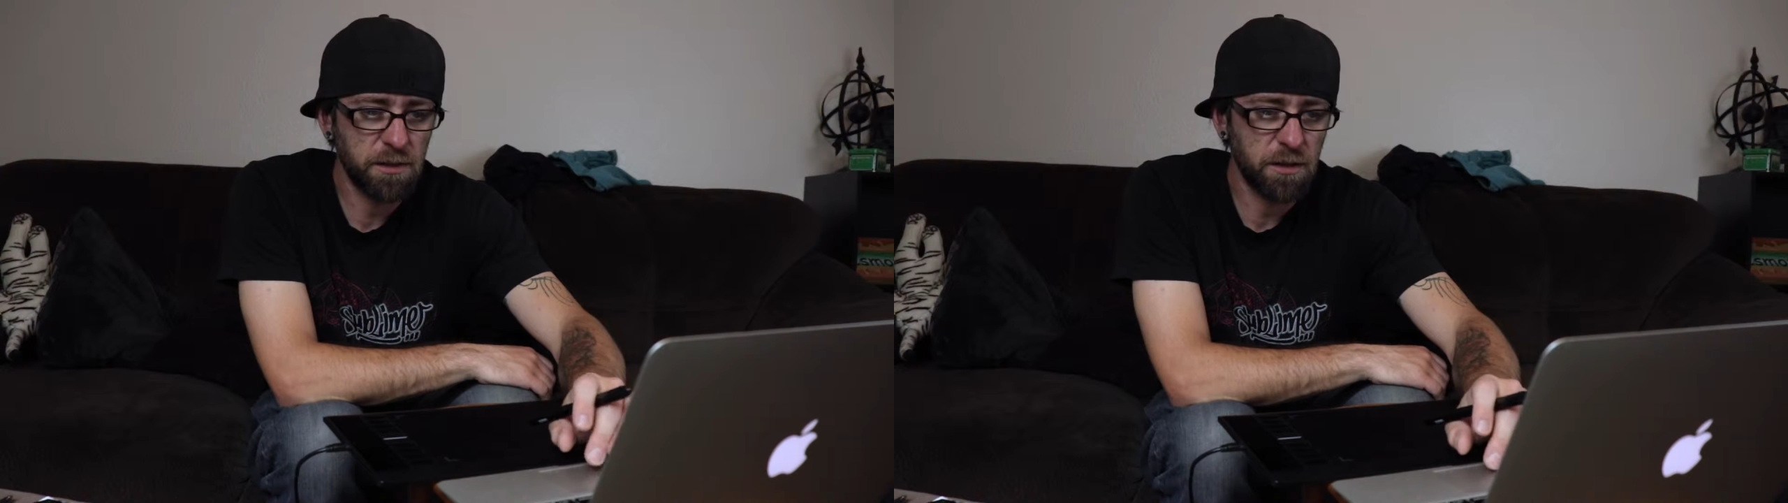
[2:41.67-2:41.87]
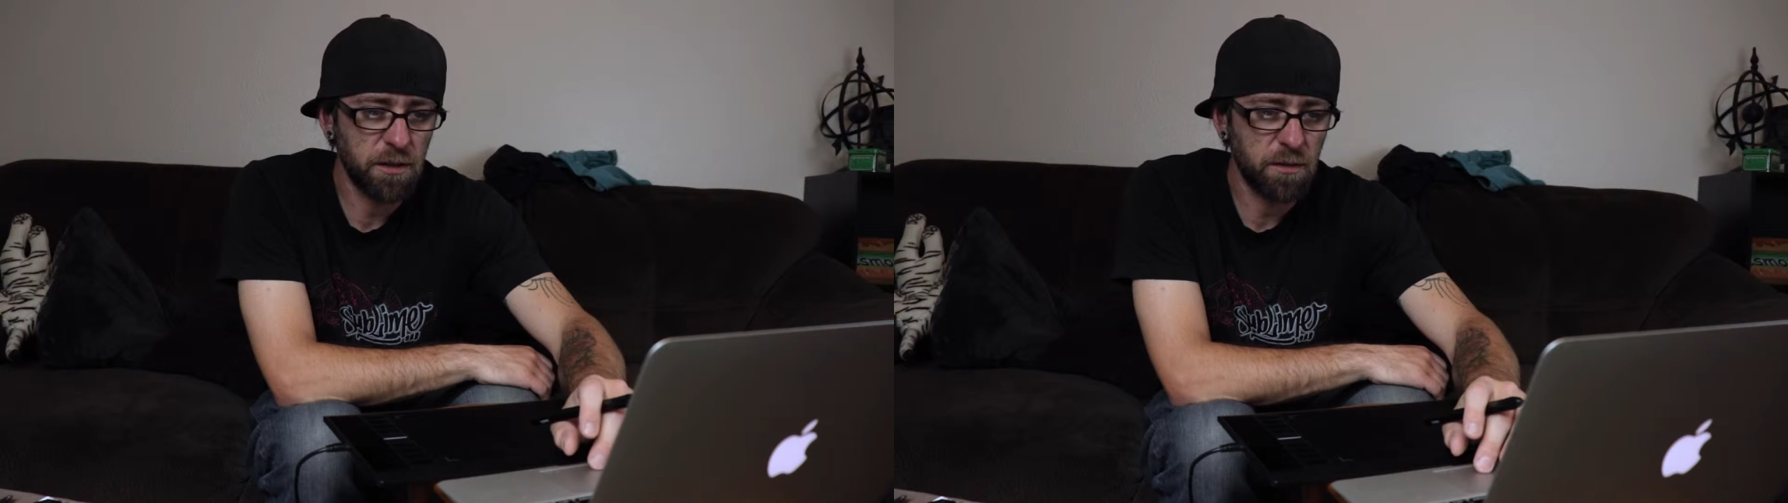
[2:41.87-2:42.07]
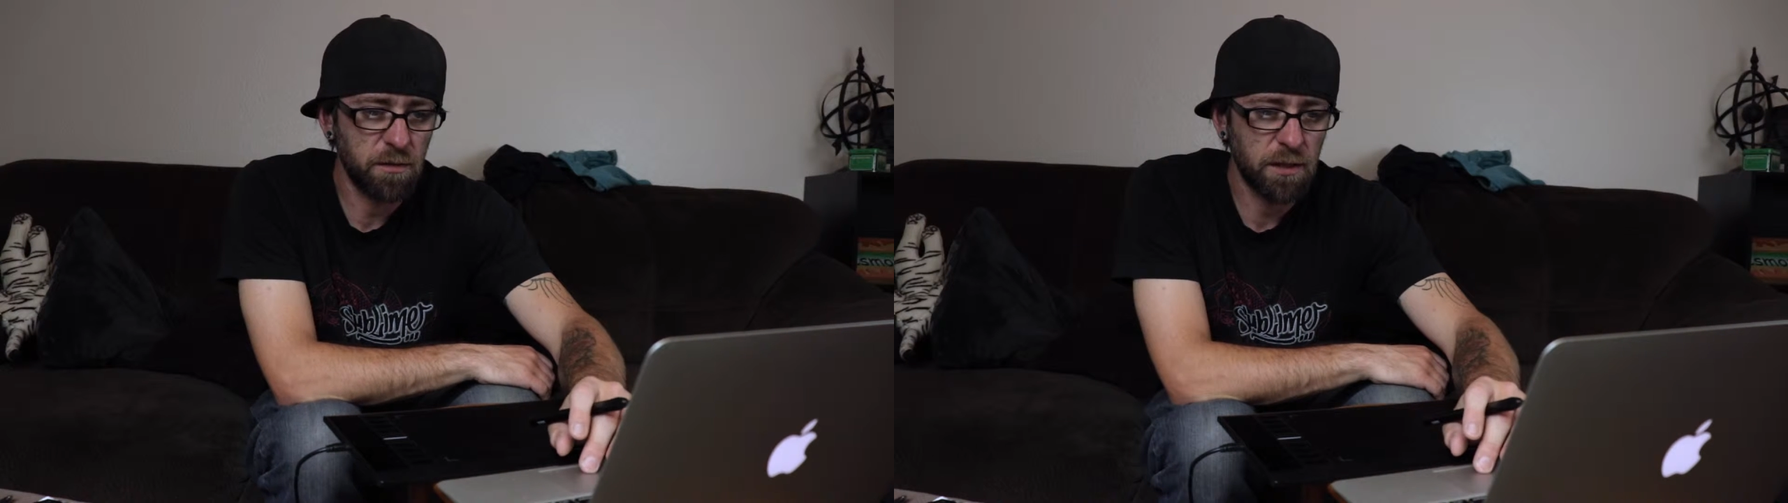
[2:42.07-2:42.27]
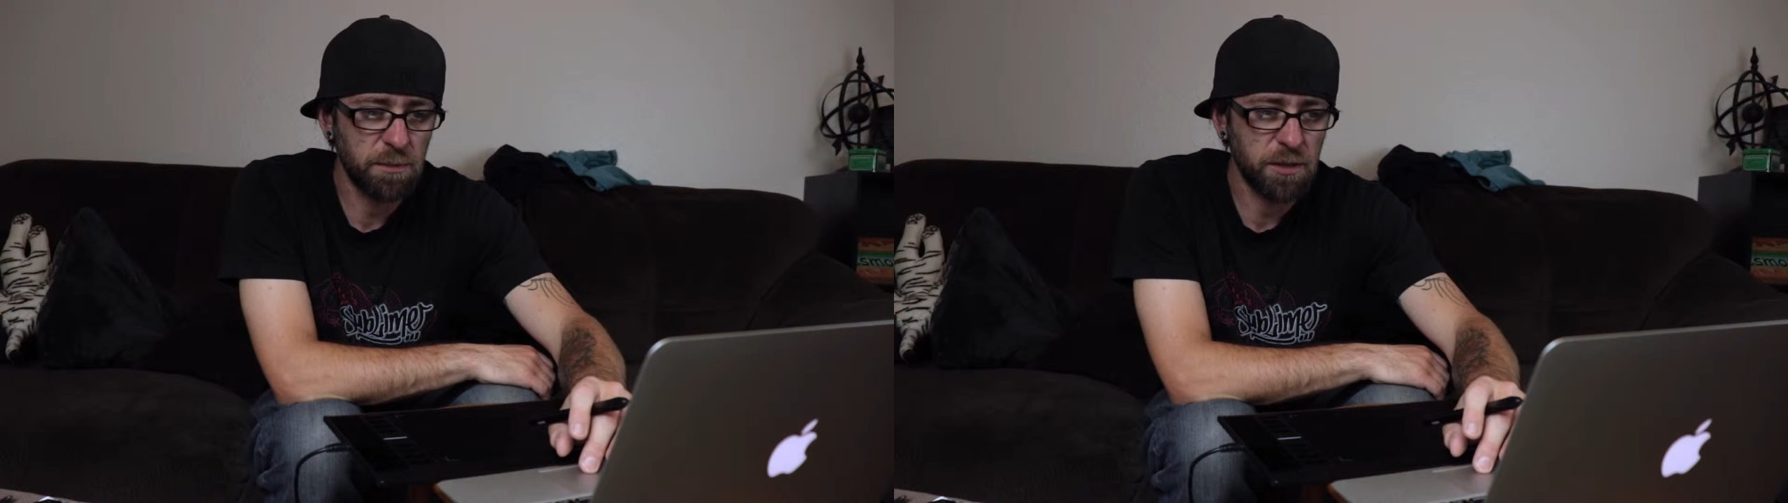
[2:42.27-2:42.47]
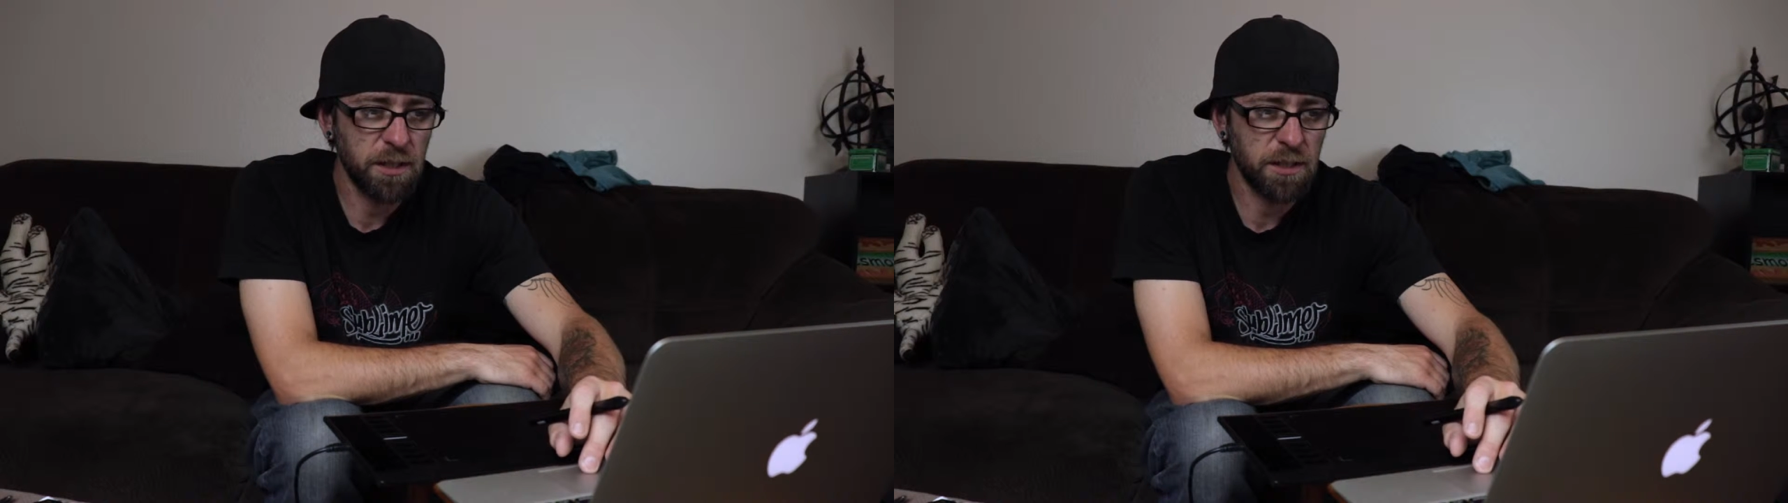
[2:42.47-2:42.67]
so
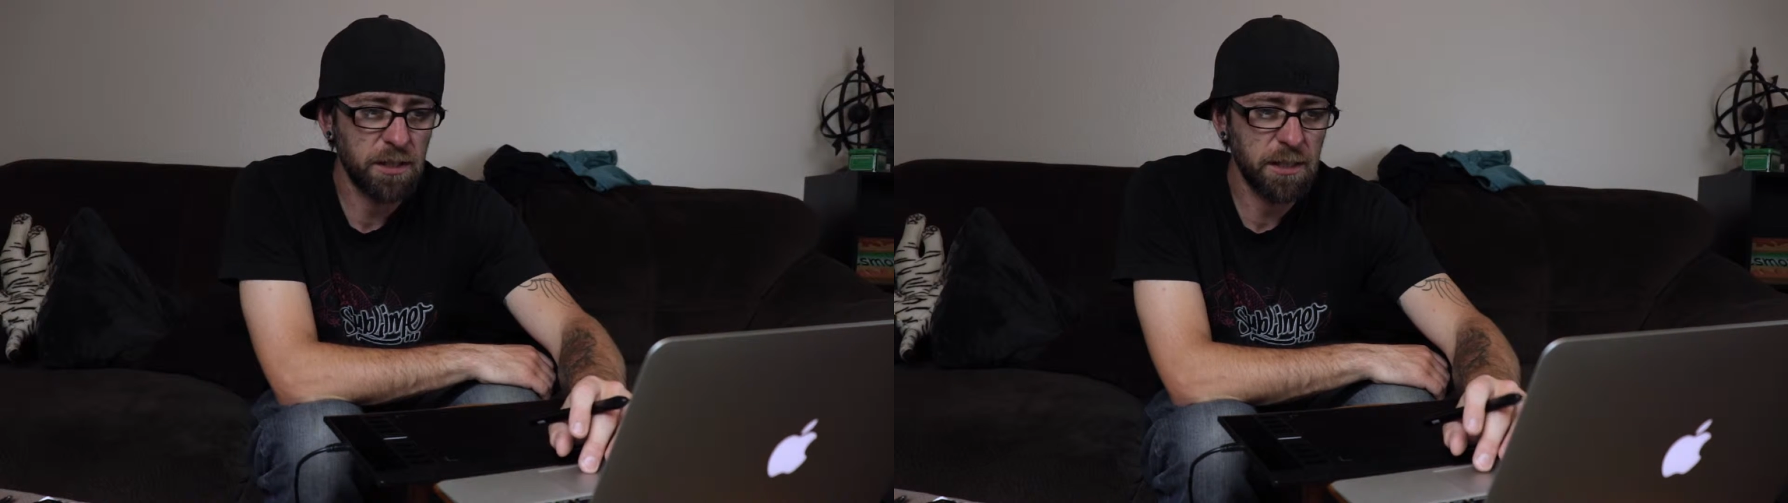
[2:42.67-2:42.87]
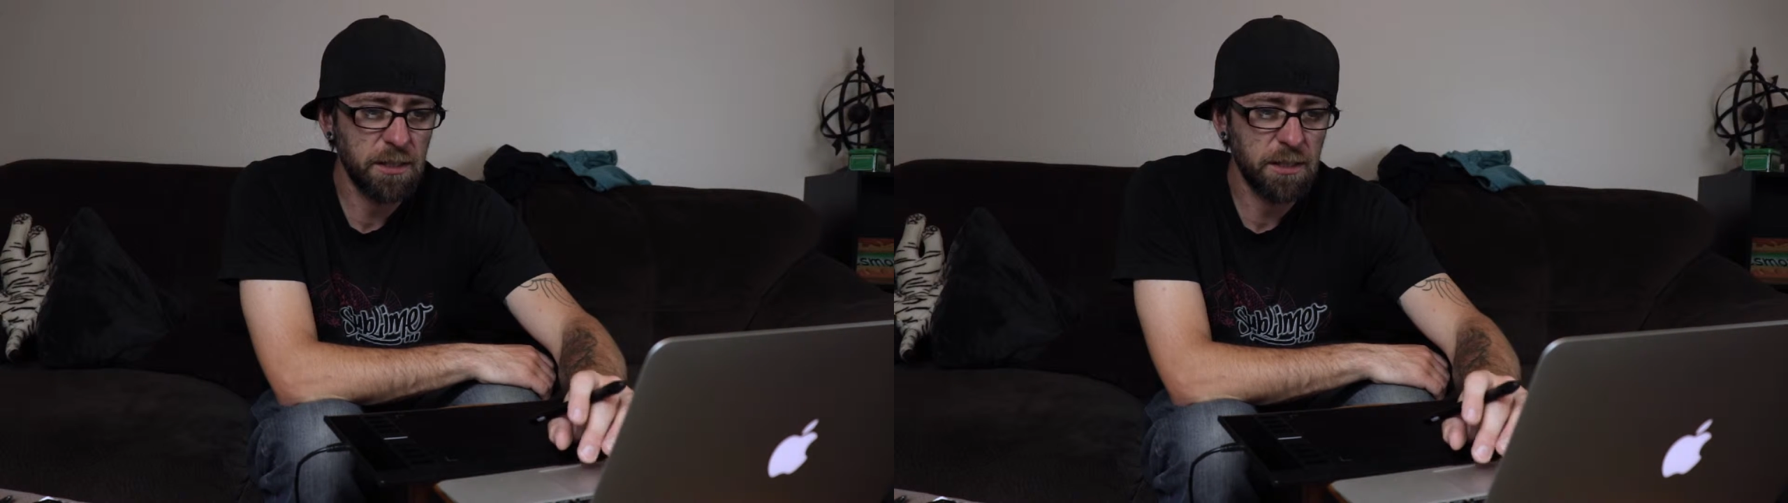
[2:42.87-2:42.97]
I'm just going to say